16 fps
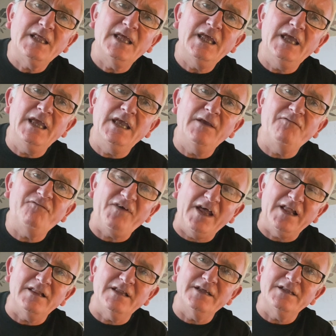he
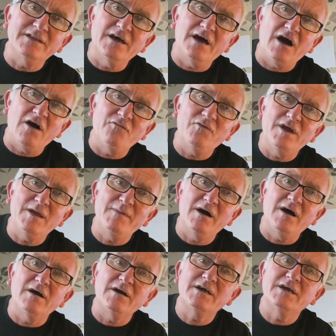fell at the halfway
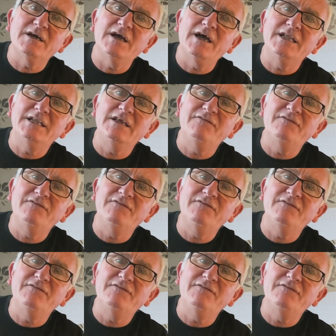mark and he